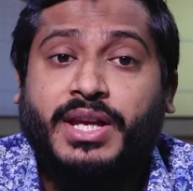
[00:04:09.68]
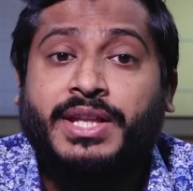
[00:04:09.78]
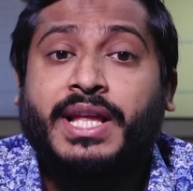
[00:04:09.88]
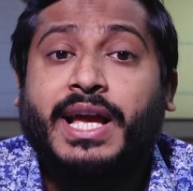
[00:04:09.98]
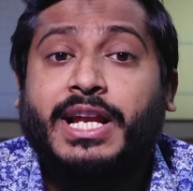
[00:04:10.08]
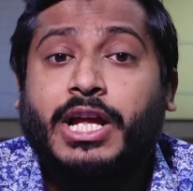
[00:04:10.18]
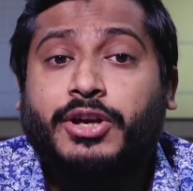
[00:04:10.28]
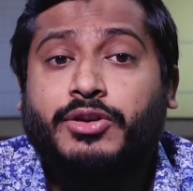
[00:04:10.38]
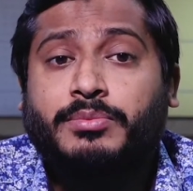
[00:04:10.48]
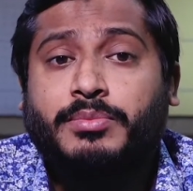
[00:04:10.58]
In the
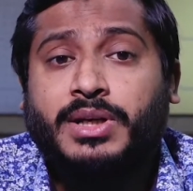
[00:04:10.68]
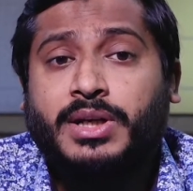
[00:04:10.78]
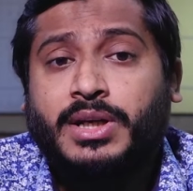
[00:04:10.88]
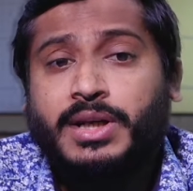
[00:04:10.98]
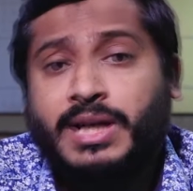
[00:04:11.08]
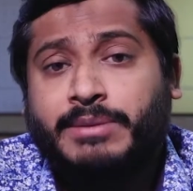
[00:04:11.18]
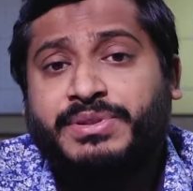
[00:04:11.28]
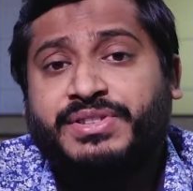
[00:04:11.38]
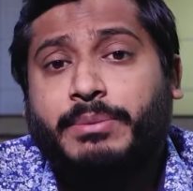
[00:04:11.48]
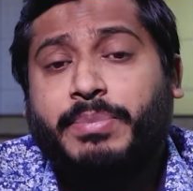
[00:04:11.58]
aglycon can be
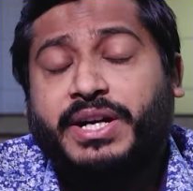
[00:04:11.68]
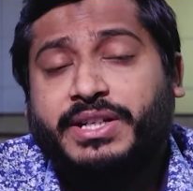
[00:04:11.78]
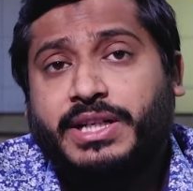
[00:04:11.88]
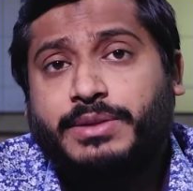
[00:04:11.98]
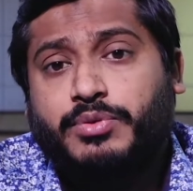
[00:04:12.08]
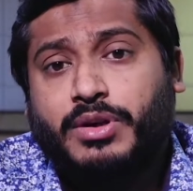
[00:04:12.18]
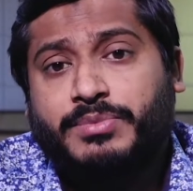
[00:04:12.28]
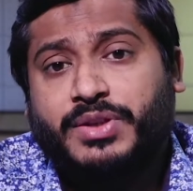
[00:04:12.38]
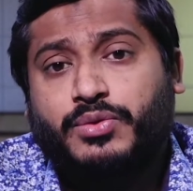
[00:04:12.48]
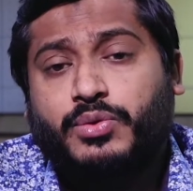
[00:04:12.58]
separated
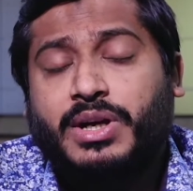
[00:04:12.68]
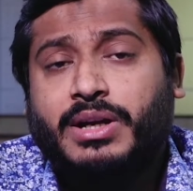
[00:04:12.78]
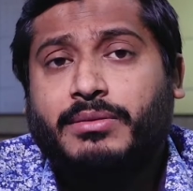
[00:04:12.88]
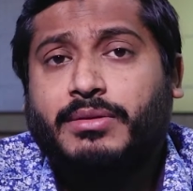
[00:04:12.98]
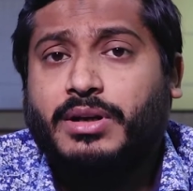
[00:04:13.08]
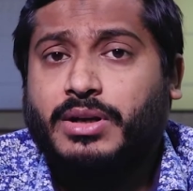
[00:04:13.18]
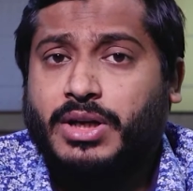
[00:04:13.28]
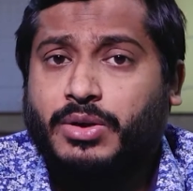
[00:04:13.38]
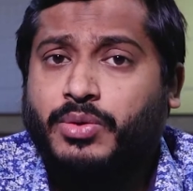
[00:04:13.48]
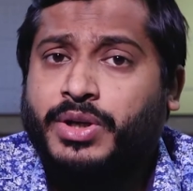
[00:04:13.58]
from the sugar
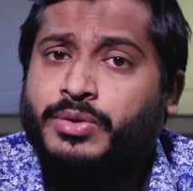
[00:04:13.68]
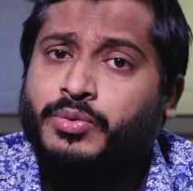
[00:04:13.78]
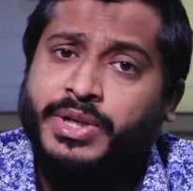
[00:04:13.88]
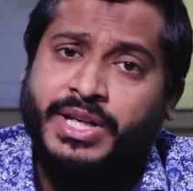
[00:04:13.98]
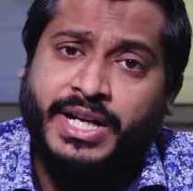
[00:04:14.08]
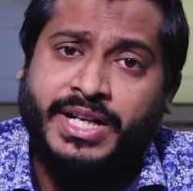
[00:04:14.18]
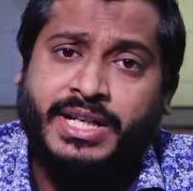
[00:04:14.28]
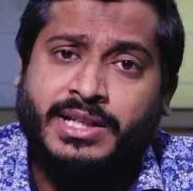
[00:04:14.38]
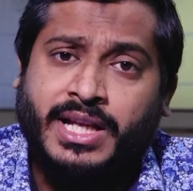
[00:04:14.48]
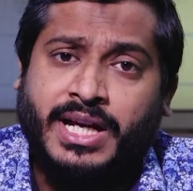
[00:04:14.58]
when we
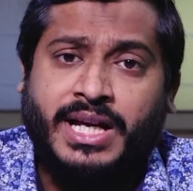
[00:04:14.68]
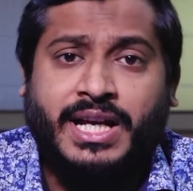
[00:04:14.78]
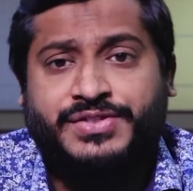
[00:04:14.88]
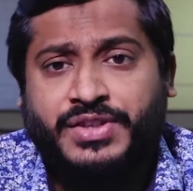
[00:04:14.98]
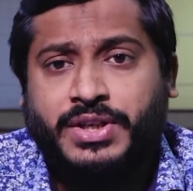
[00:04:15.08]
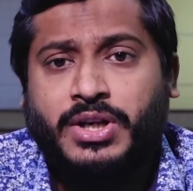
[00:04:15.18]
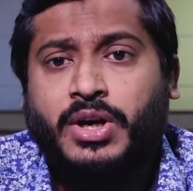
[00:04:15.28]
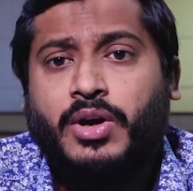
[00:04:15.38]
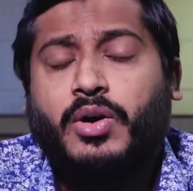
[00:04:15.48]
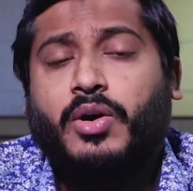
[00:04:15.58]
adding the acid
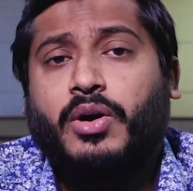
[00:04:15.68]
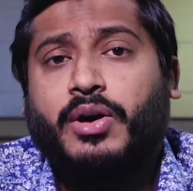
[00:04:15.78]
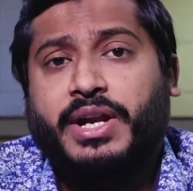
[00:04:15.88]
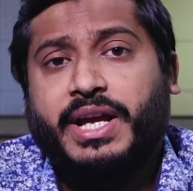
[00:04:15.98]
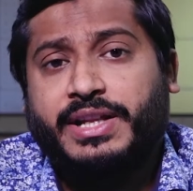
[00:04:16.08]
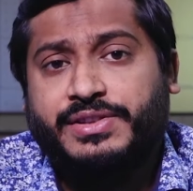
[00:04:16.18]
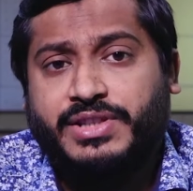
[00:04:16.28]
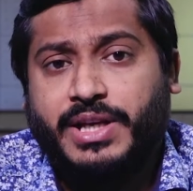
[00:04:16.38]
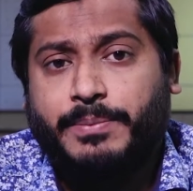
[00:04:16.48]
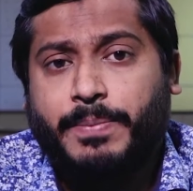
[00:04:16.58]
or
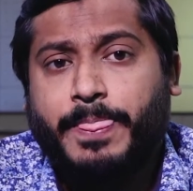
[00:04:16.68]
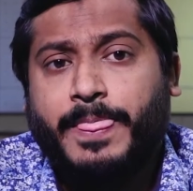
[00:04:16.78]
enzyme.